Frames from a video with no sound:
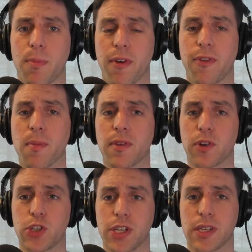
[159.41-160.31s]
But from the
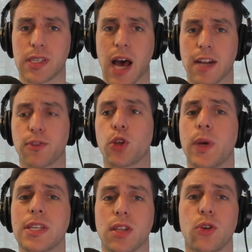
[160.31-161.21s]
Virginia side, if
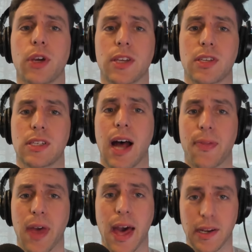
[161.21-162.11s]
Luis Lucas is
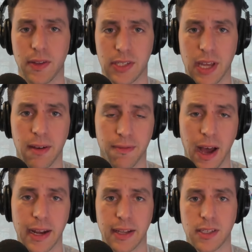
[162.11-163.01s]
not the head of the Senate
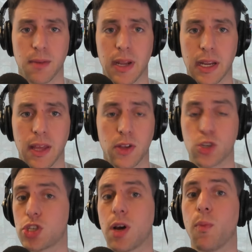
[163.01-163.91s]
Finance Committee and
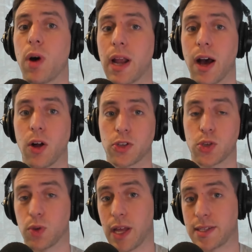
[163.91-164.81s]
there's someone else
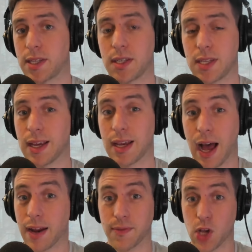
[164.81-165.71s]
who lets this thing
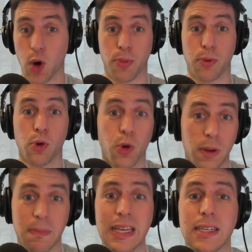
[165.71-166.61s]
kind of go through
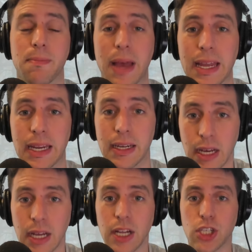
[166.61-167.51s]
and be debated,
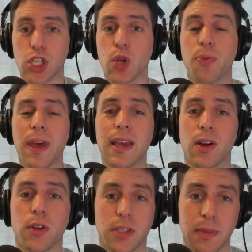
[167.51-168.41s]
do you think it
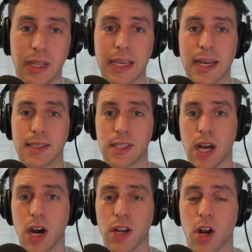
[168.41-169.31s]
ultimately gets
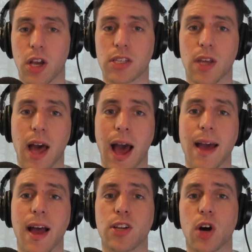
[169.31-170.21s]
done? Because
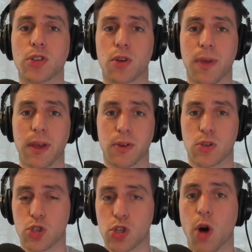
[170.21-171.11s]
I also think there's
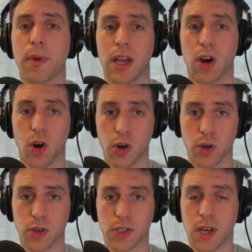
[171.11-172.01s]
so many
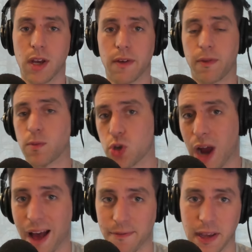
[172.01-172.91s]
hurdles from
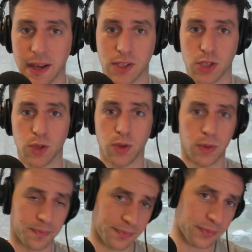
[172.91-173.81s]
traffic
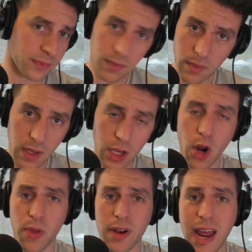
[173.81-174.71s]
to, you
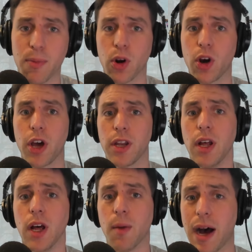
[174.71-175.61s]
know, the neighborhood
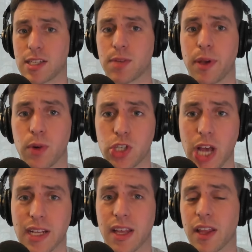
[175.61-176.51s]
possibly
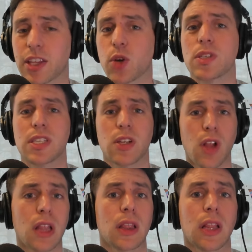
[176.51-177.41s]
rejecting it. Like, there was
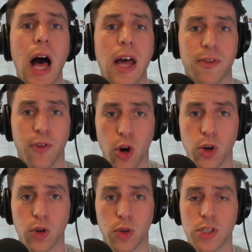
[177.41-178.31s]
still a lot of
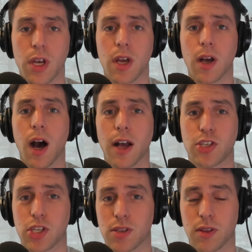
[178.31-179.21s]
hurdles.
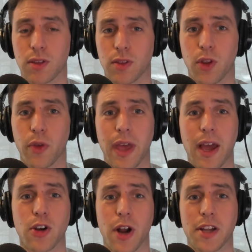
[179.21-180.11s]
They
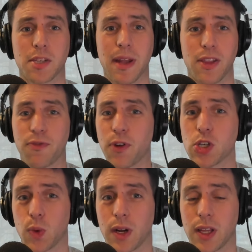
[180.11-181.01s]
underestimated the
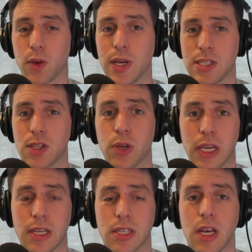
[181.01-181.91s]
first one in Luis
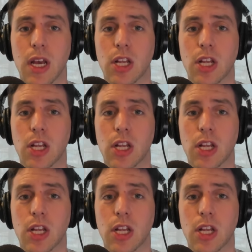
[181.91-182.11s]
Lucas.